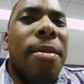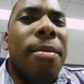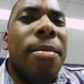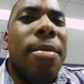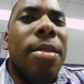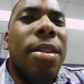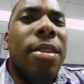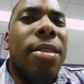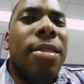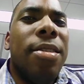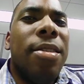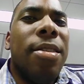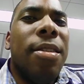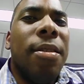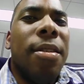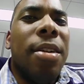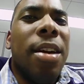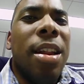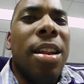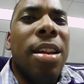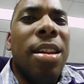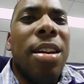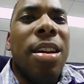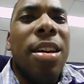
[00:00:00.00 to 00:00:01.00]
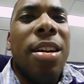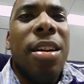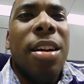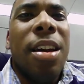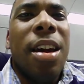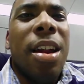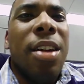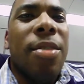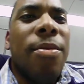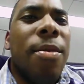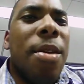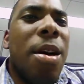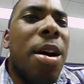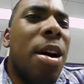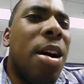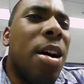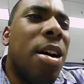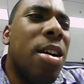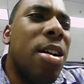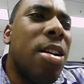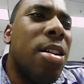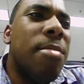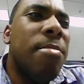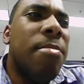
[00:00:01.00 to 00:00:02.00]
still kind of young, kind of raw.
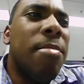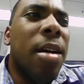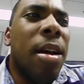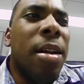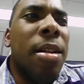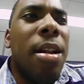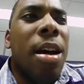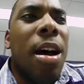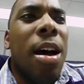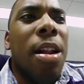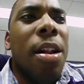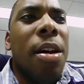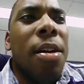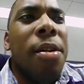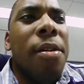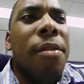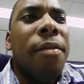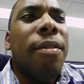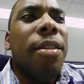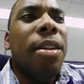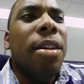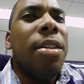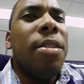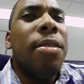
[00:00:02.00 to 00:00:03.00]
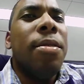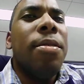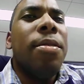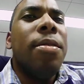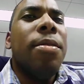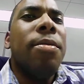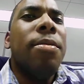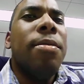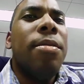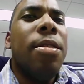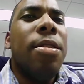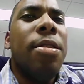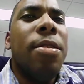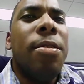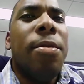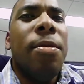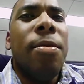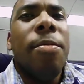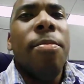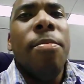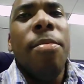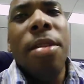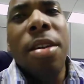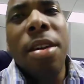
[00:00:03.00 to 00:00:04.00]
But I don't know. Hopefully he'll
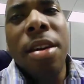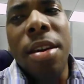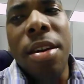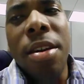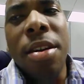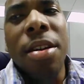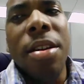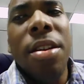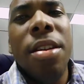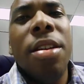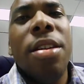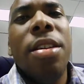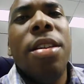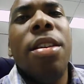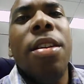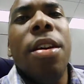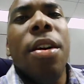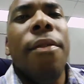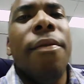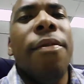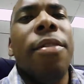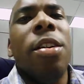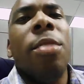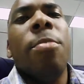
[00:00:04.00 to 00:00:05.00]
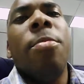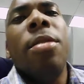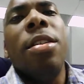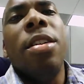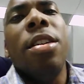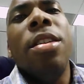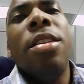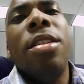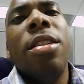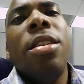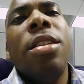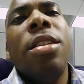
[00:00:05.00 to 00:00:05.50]
be good. Hopefully he'll be good.